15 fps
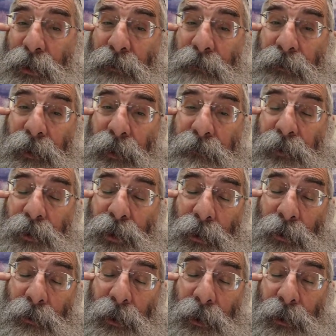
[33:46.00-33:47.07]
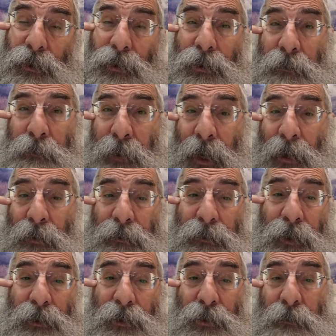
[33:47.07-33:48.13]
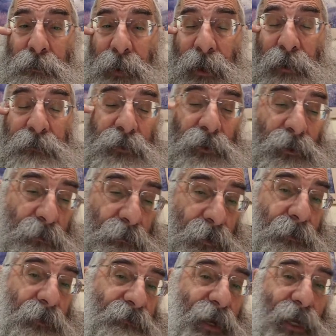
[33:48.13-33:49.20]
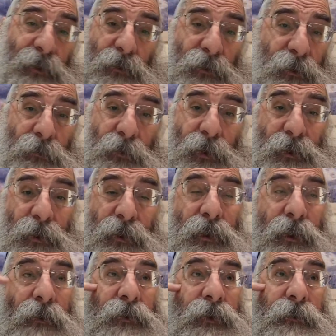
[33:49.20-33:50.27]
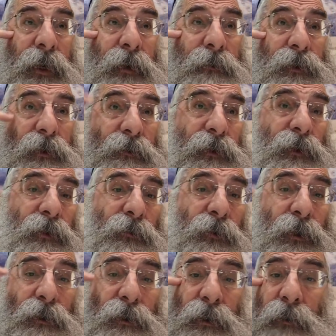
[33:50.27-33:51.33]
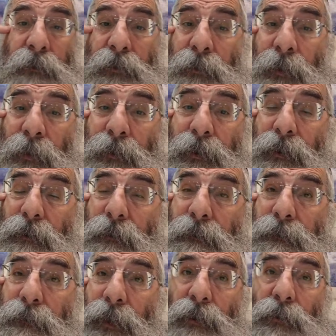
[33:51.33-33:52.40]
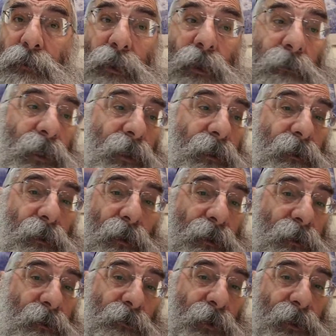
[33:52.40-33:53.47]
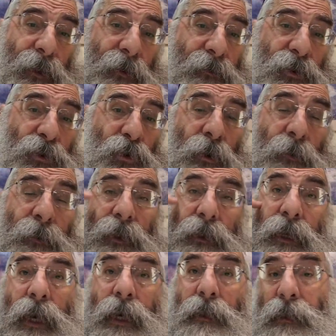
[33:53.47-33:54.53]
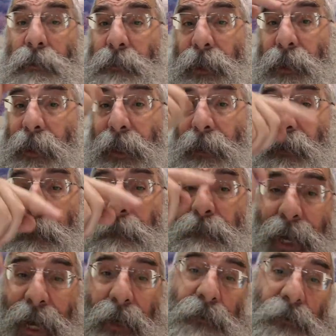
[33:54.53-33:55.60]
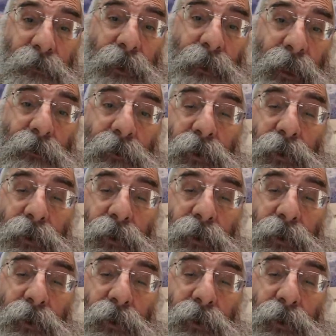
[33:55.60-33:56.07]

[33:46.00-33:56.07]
of the nefesh elokis, so powerful. It'll be mevatel the rutzon of the nefesh bahamis. There is no rutzon in the nefesh bahamis. Right now it's dormant. Doesn't mean it can't come back, but right now it's